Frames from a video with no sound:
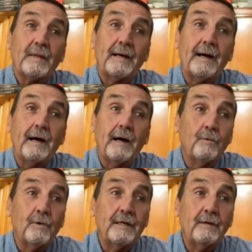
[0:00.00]
I, I
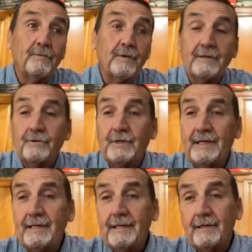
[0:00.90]
really don't think there's
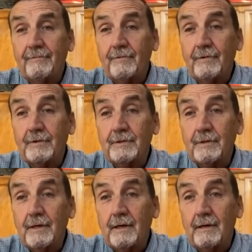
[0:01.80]
any difference.
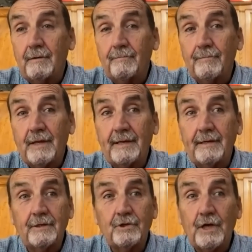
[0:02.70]
Um, they
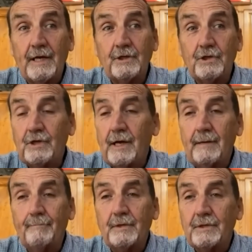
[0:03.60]
can change
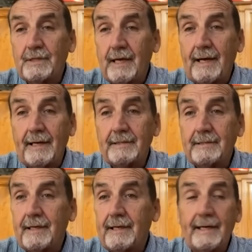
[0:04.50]
shape and size
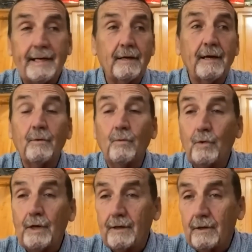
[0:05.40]
at, at
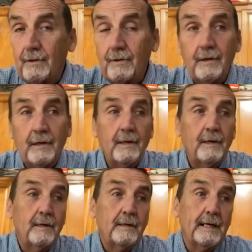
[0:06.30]
will.
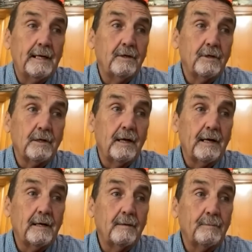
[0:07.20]
They can look
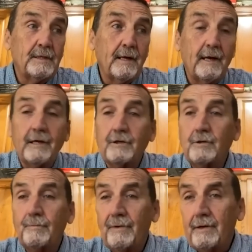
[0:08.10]
like a metallic
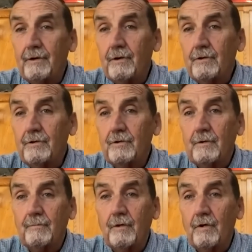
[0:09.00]
spear
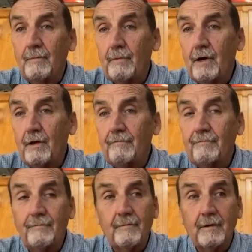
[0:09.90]
to a glowing ball of
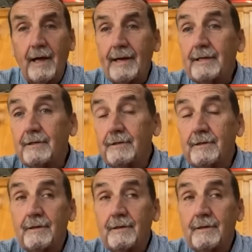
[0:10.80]
light.